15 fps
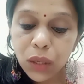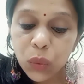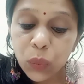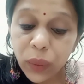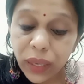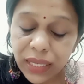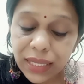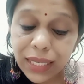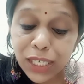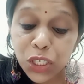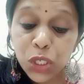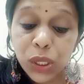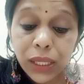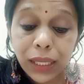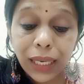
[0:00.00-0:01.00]

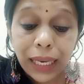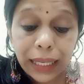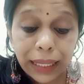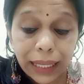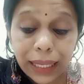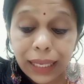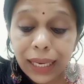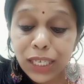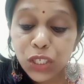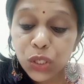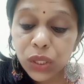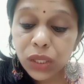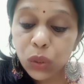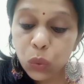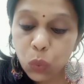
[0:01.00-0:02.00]
vexation, indignation,
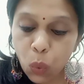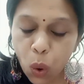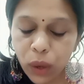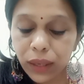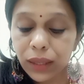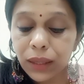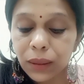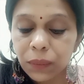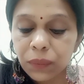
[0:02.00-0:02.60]
quarrel,